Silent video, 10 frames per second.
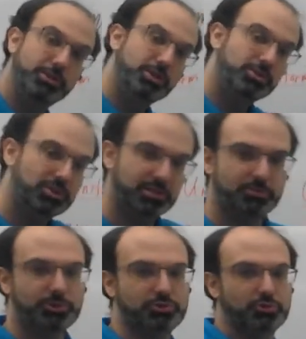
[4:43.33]
So this is
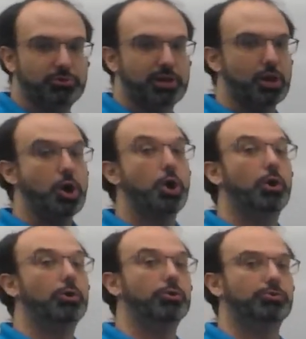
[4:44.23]
what you're doing
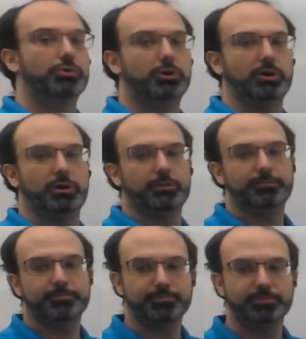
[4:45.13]
overall.
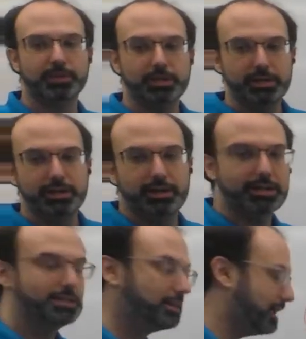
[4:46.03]

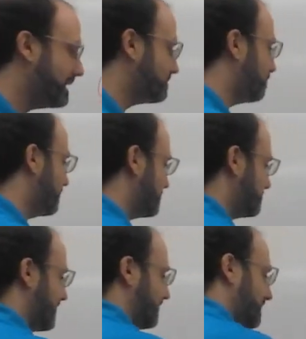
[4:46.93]
And then the last one is that